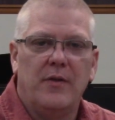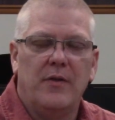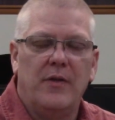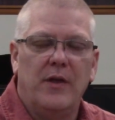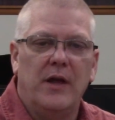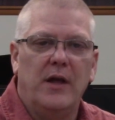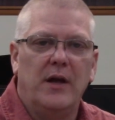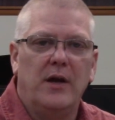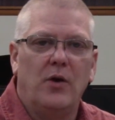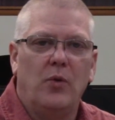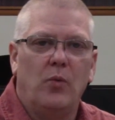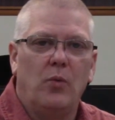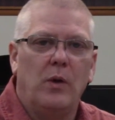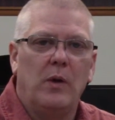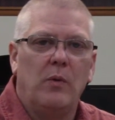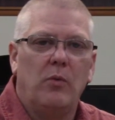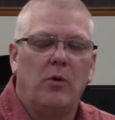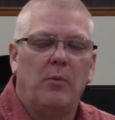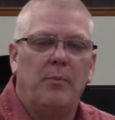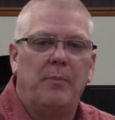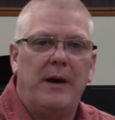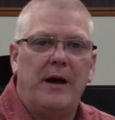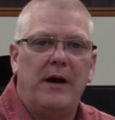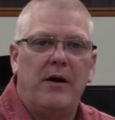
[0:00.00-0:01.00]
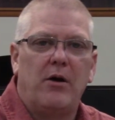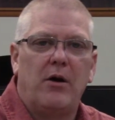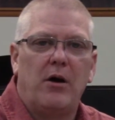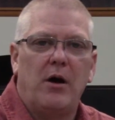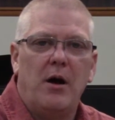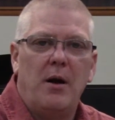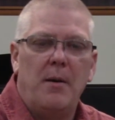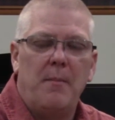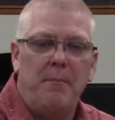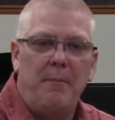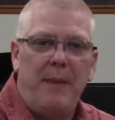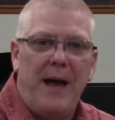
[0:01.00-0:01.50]
then we will
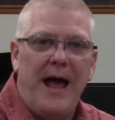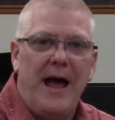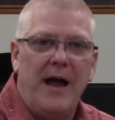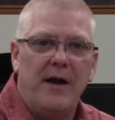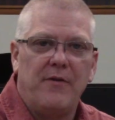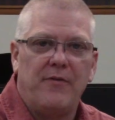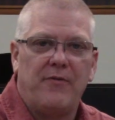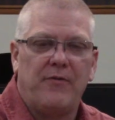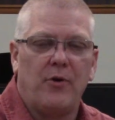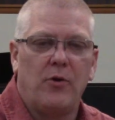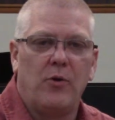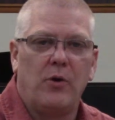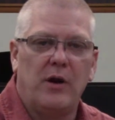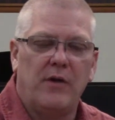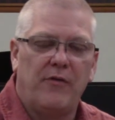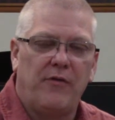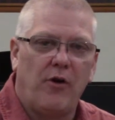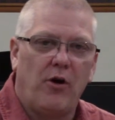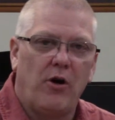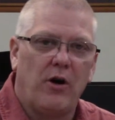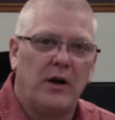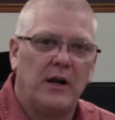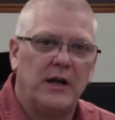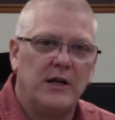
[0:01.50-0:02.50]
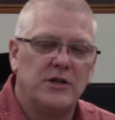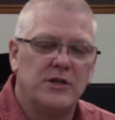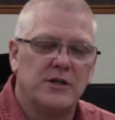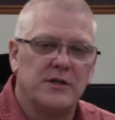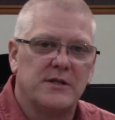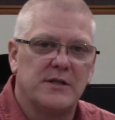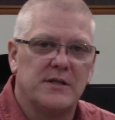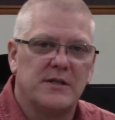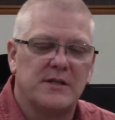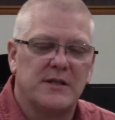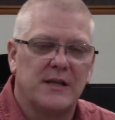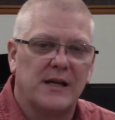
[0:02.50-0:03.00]
bear bad fruit. If our
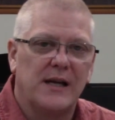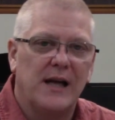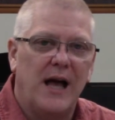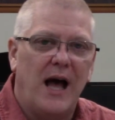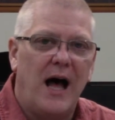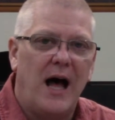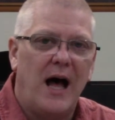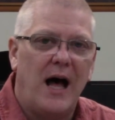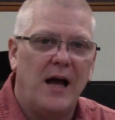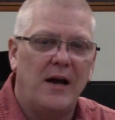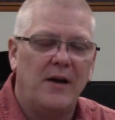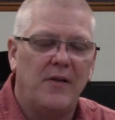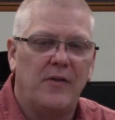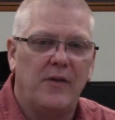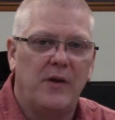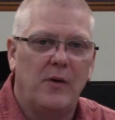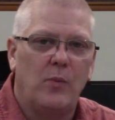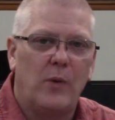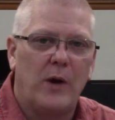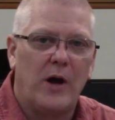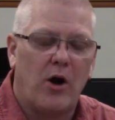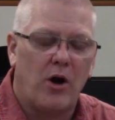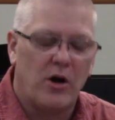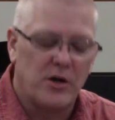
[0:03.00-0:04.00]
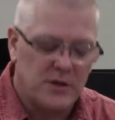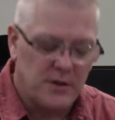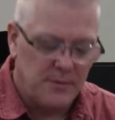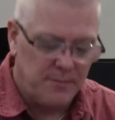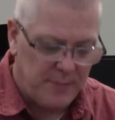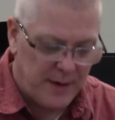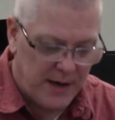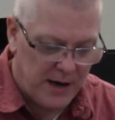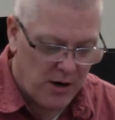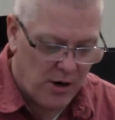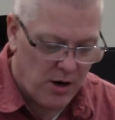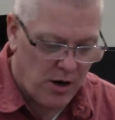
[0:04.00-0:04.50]
allegiance is to God, then we are to
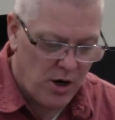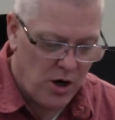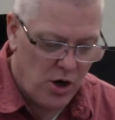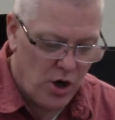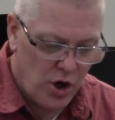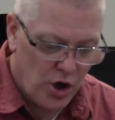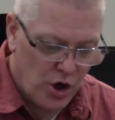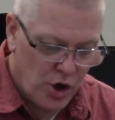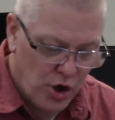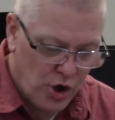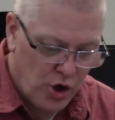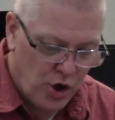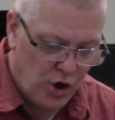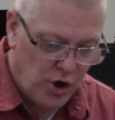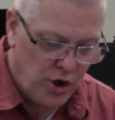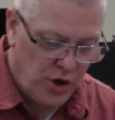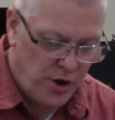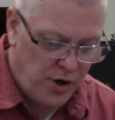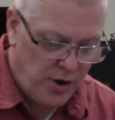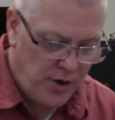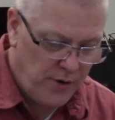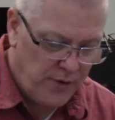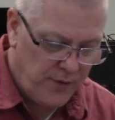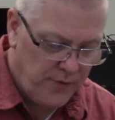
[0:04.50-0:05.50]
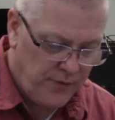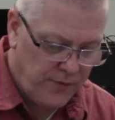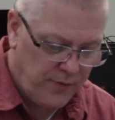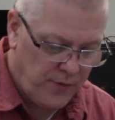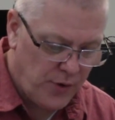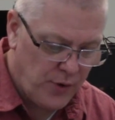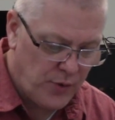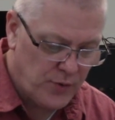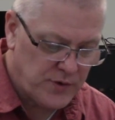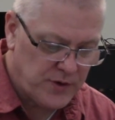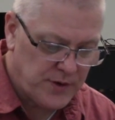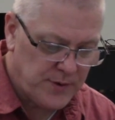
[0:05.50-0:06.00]
bear good
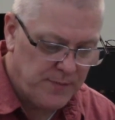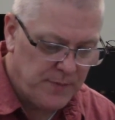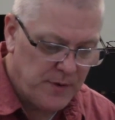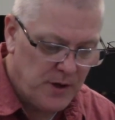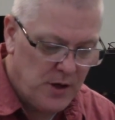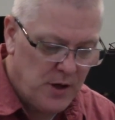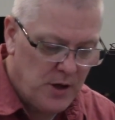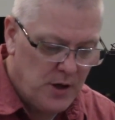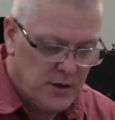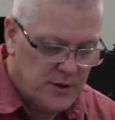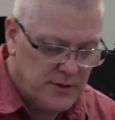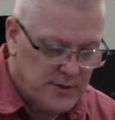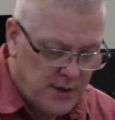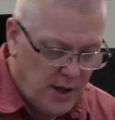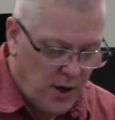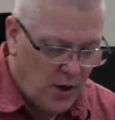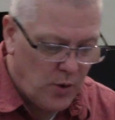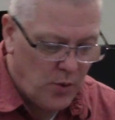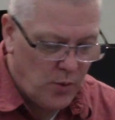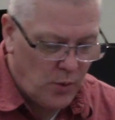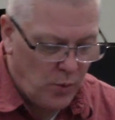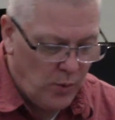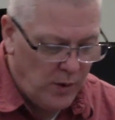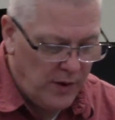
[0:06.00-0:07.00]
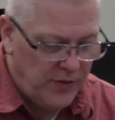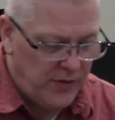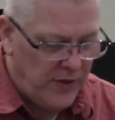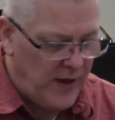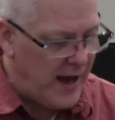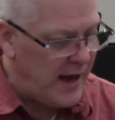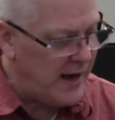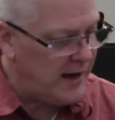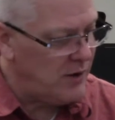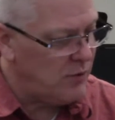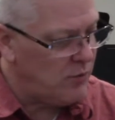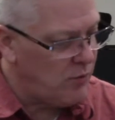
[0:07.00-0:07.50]
fruit. So, with
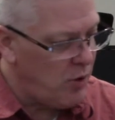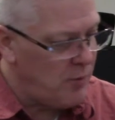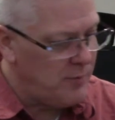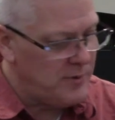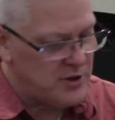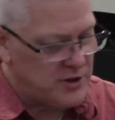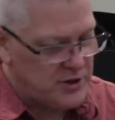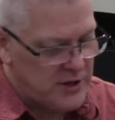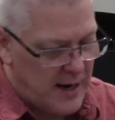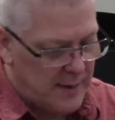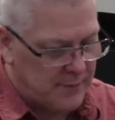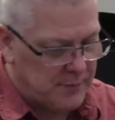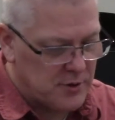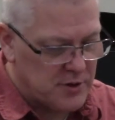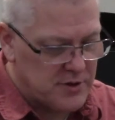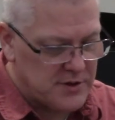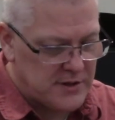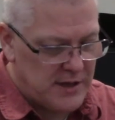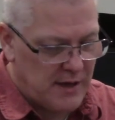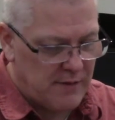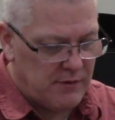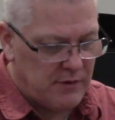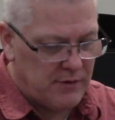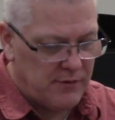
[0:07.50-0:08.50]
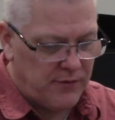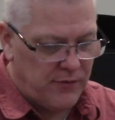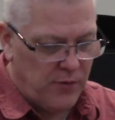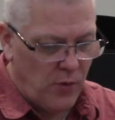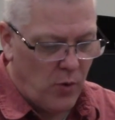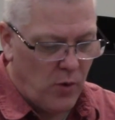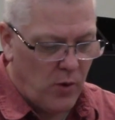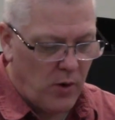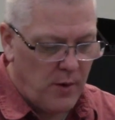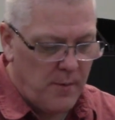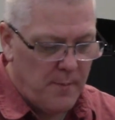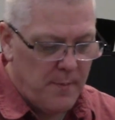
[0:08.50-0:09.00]
that, in Romans chapter
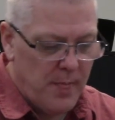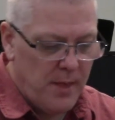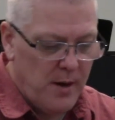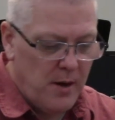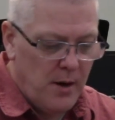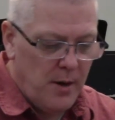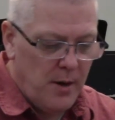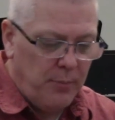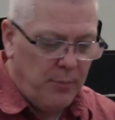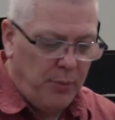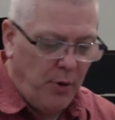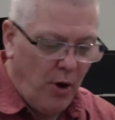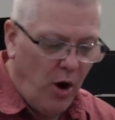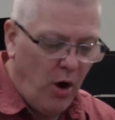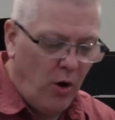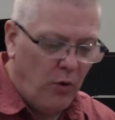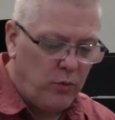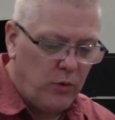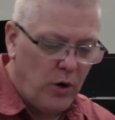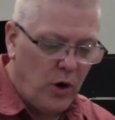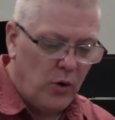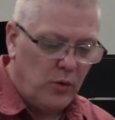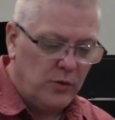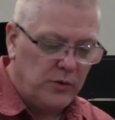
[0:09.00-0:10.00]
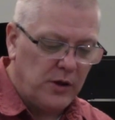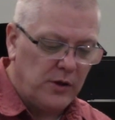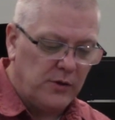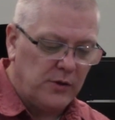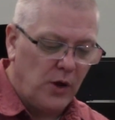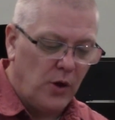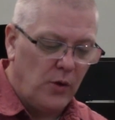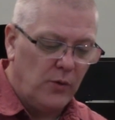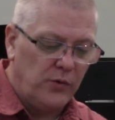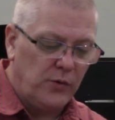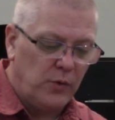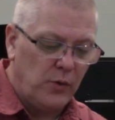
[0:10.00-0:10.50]
7:4, Paul wrote
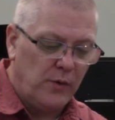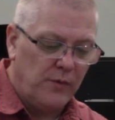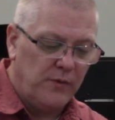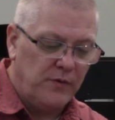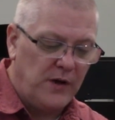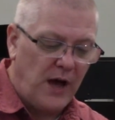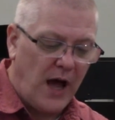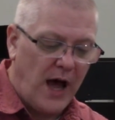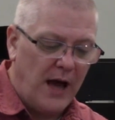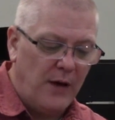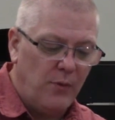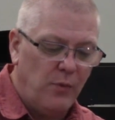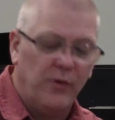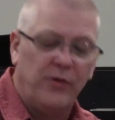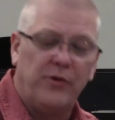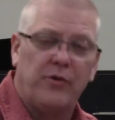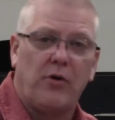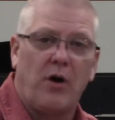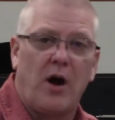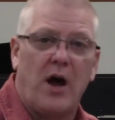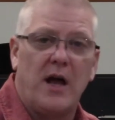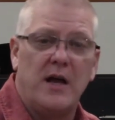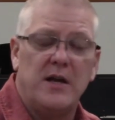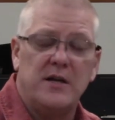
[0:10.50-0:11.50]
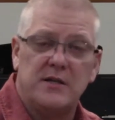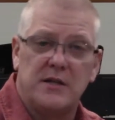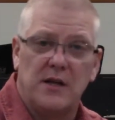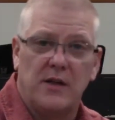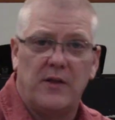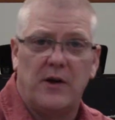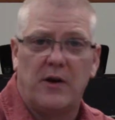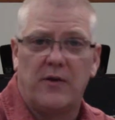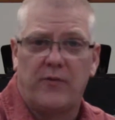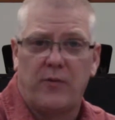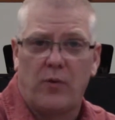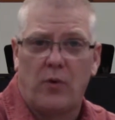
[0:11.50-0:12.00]
that those who have died with Christ,
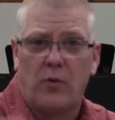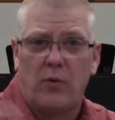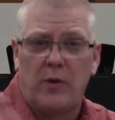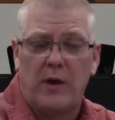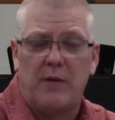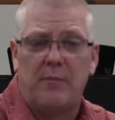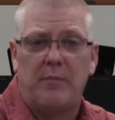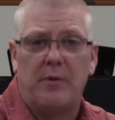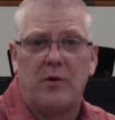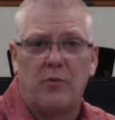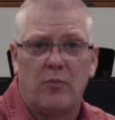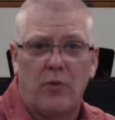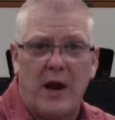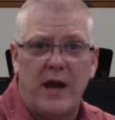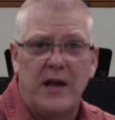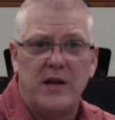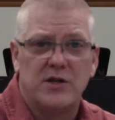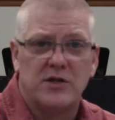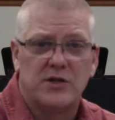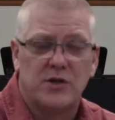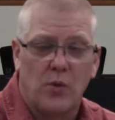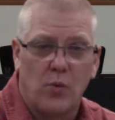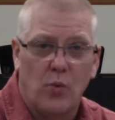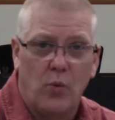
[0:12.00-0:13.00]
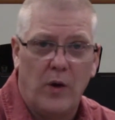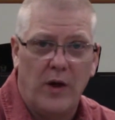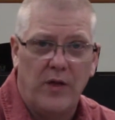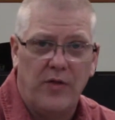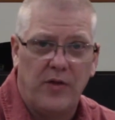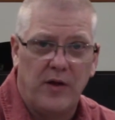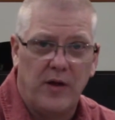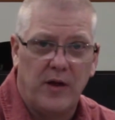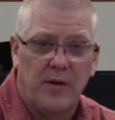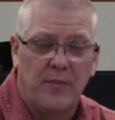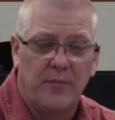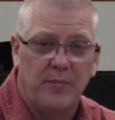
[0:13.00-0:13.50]
and therefore we have been raised
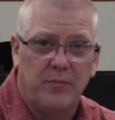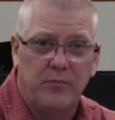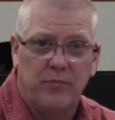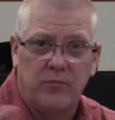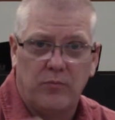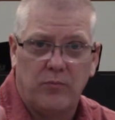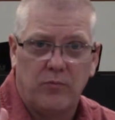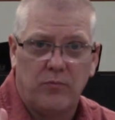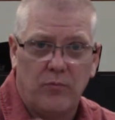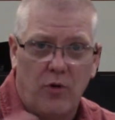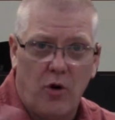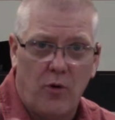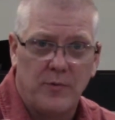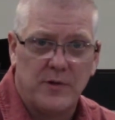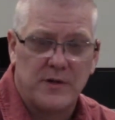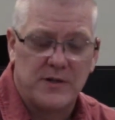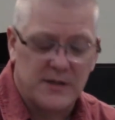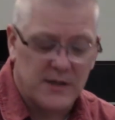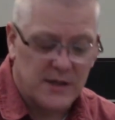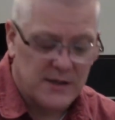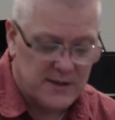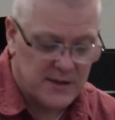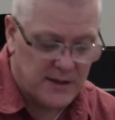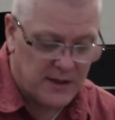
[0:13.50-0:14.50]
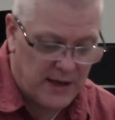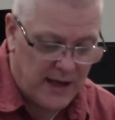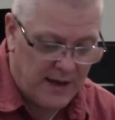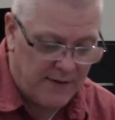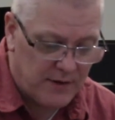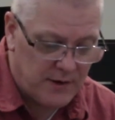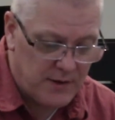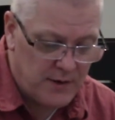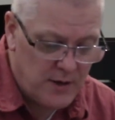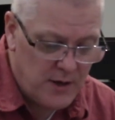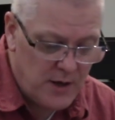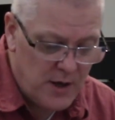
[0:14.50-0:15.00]
with him, Romans
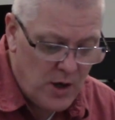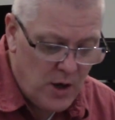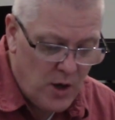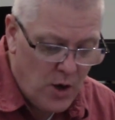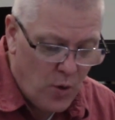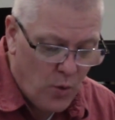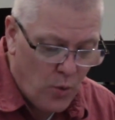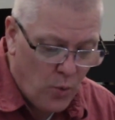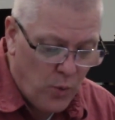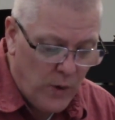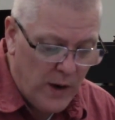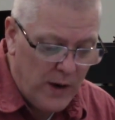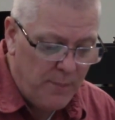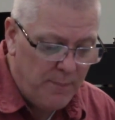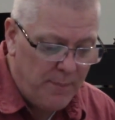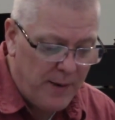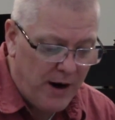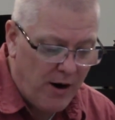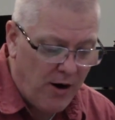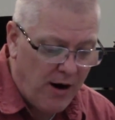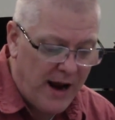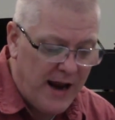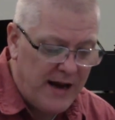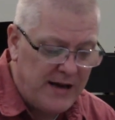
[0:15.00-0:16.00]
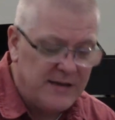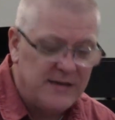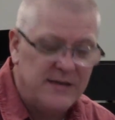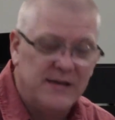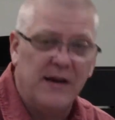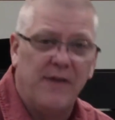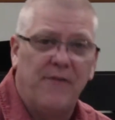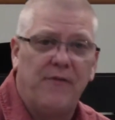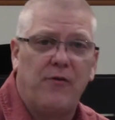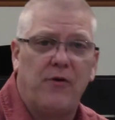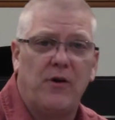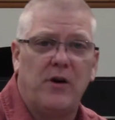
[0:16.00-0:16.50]
6:11, we bear a
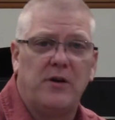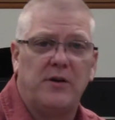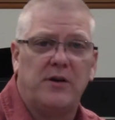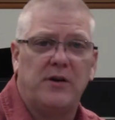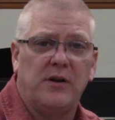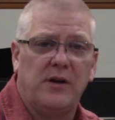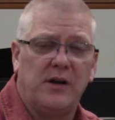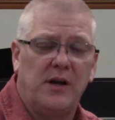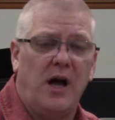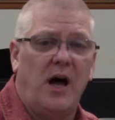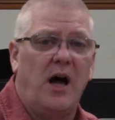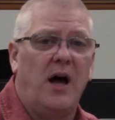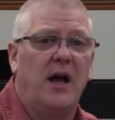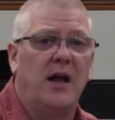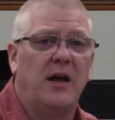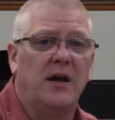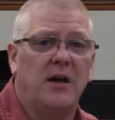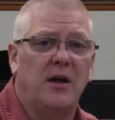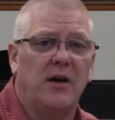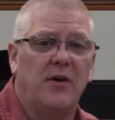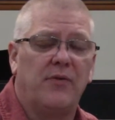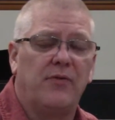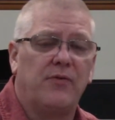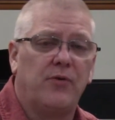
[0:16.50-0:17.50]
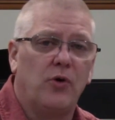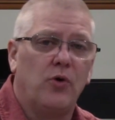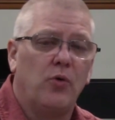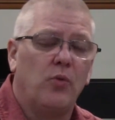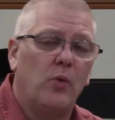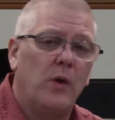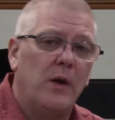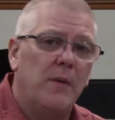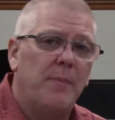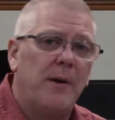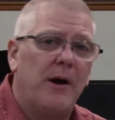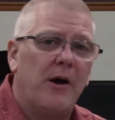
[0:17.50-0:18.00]
different kind of
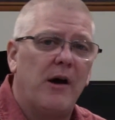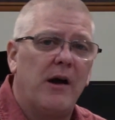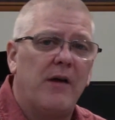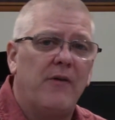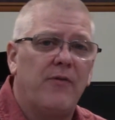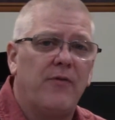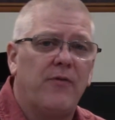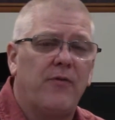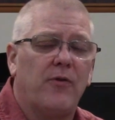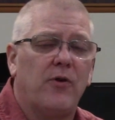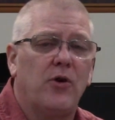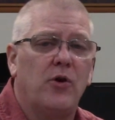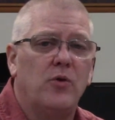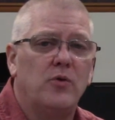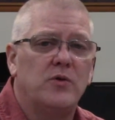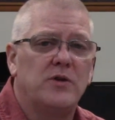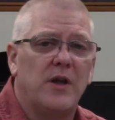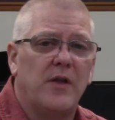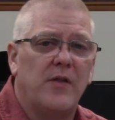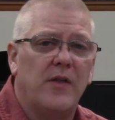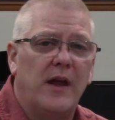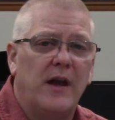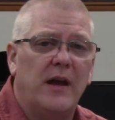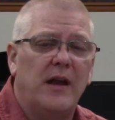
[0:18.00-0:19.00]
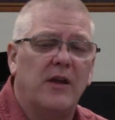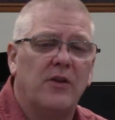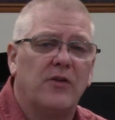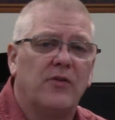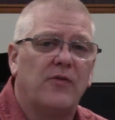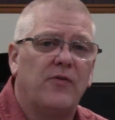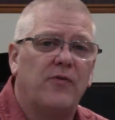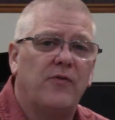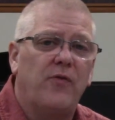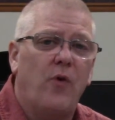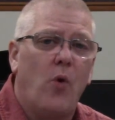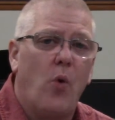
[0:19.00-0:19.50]
fruit. We bear a fruit that
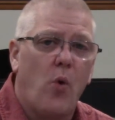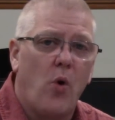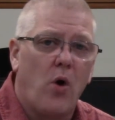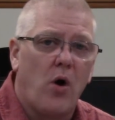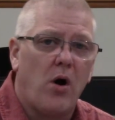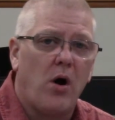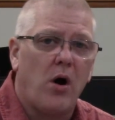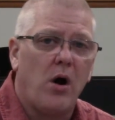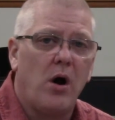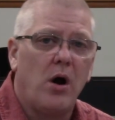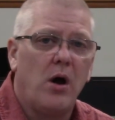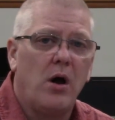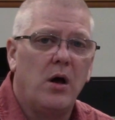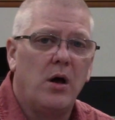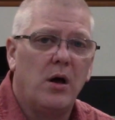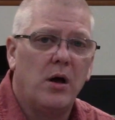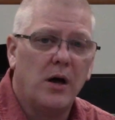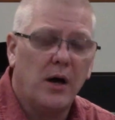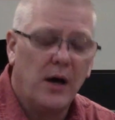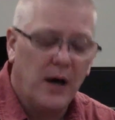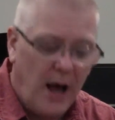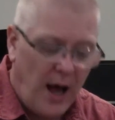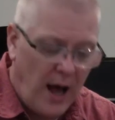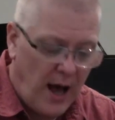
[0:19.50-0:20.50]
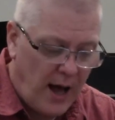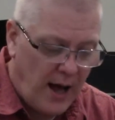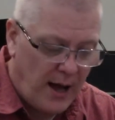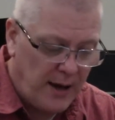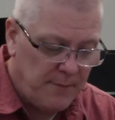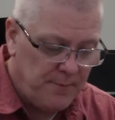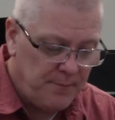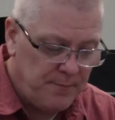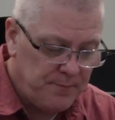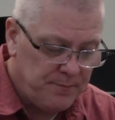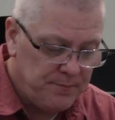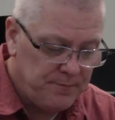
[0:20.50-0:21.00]
is for
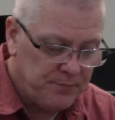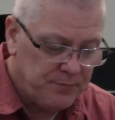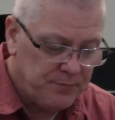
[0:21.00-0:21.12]
God.